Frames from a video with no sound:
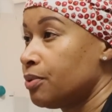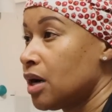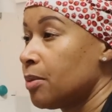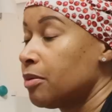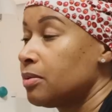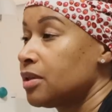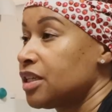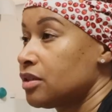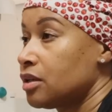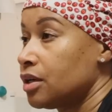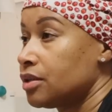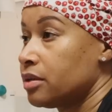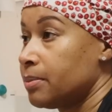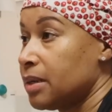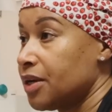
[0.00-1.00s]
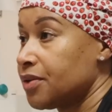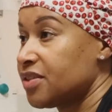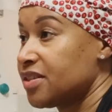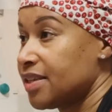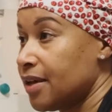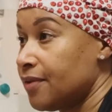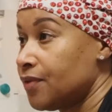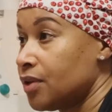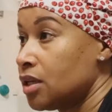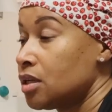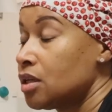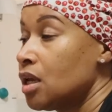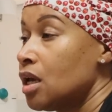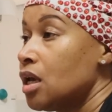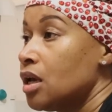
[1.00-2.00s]
probably starts about
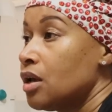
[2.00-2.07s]
7